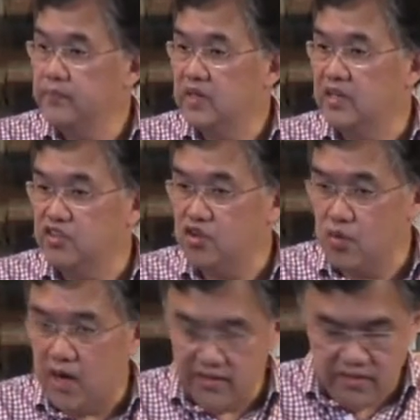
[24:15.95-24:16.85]
It's
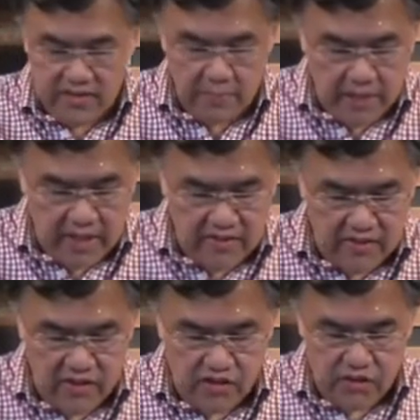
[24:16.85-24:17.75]
Christ that
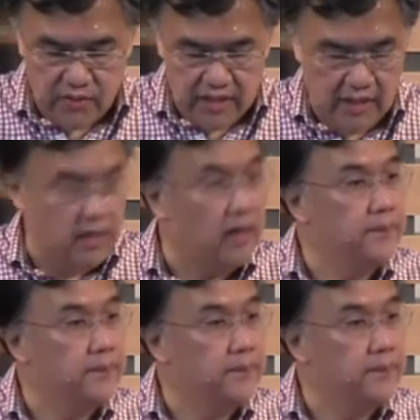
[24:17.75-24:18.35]
binds us together.